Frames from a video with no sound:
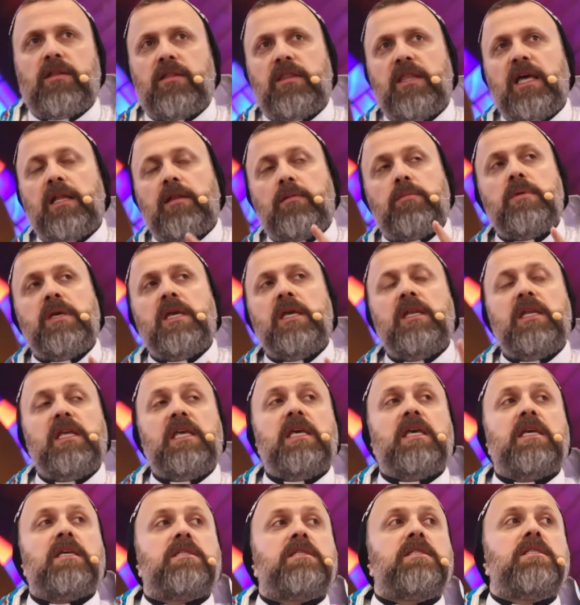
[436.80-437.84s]
that means
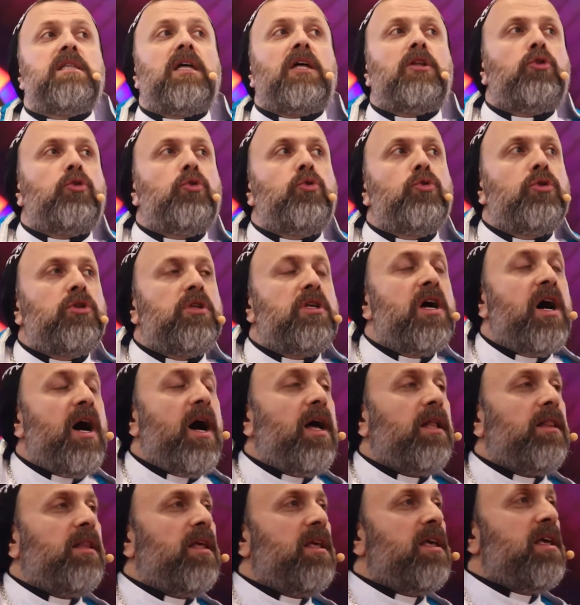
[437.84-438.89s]
he is not good
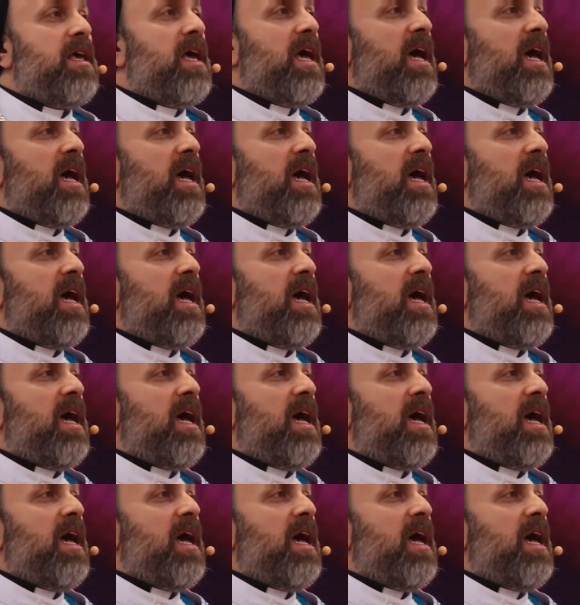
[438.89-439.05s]
God